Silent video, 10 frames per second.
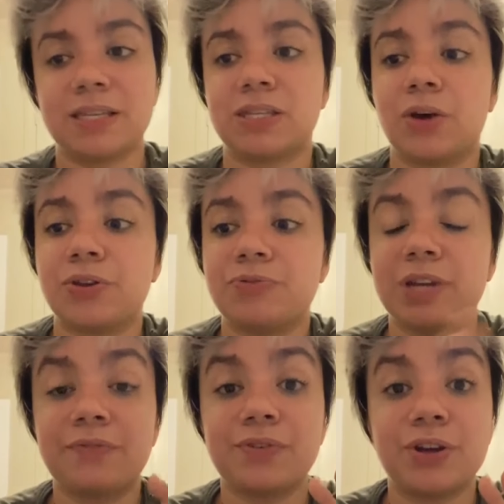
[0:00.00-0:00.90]
So you
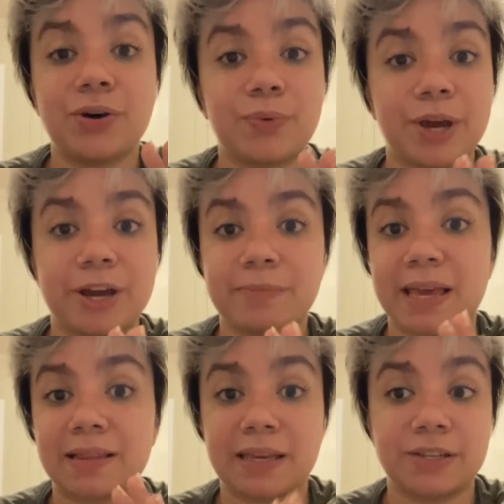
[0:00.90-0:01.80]
never know where it
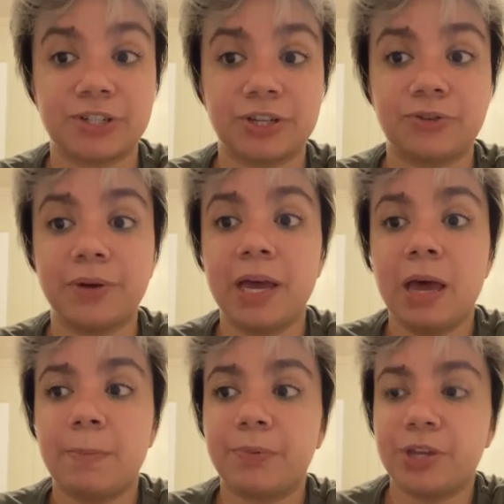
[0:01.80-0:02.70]
may lead you,
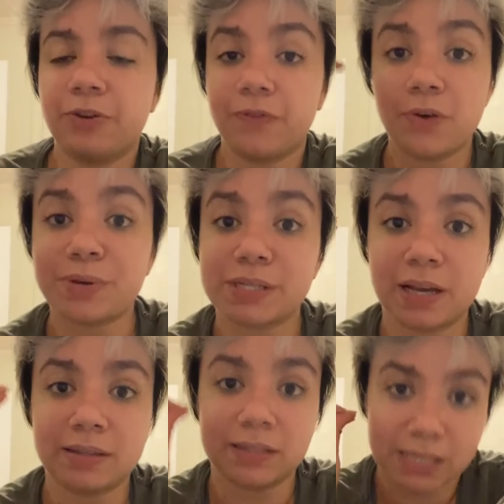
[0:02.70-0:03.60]
but when you focus
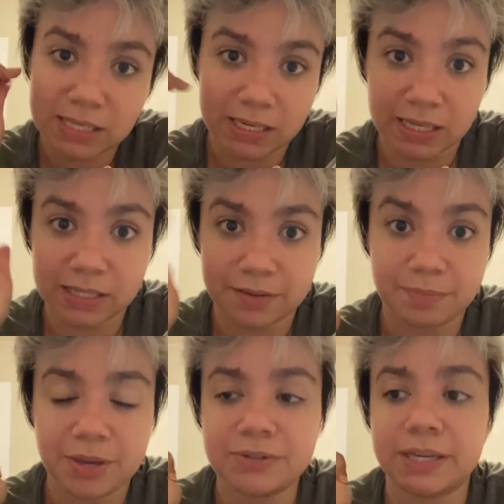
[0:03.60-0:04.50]
on listening to the
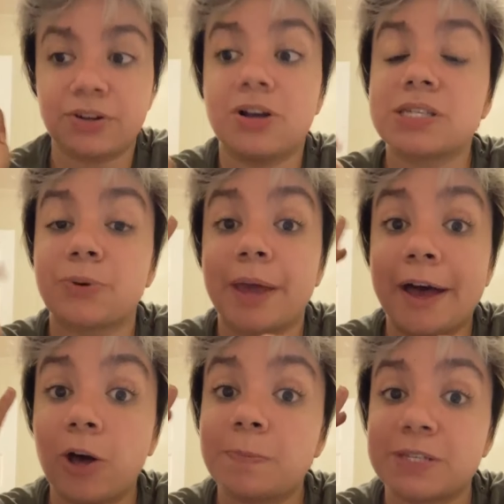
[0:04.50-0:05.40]
music, it also
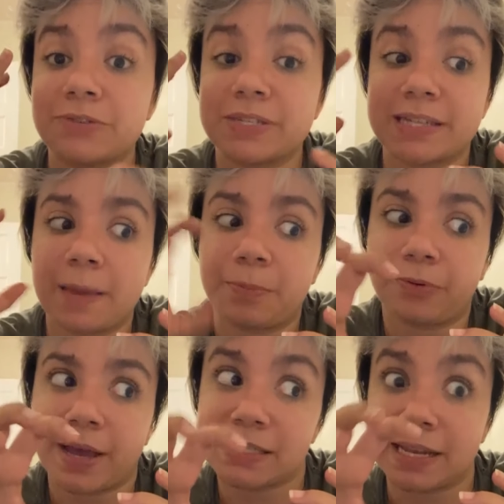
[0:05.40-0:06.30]
helps you stay
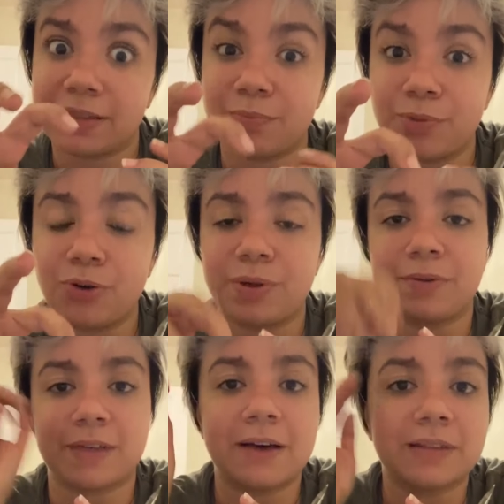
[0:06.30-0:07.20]
present in the moment
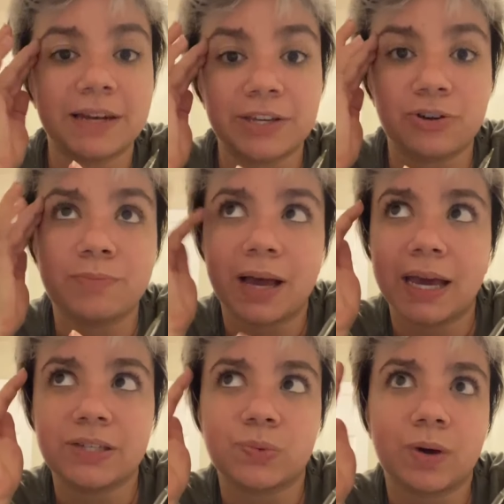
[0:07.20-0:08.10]
without letting your
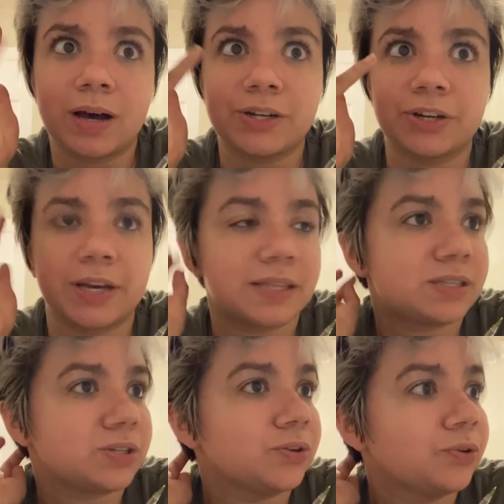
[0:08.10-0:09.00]
mind wander
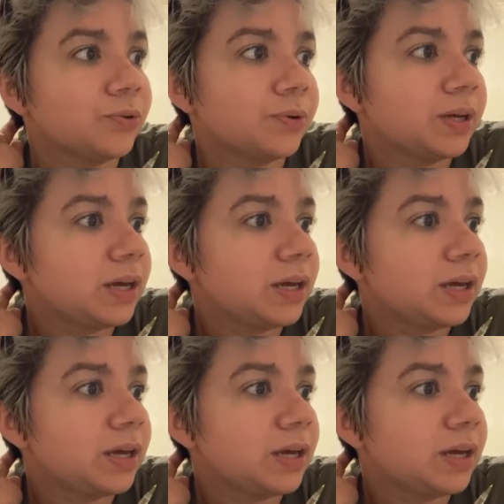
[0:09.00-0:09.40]
into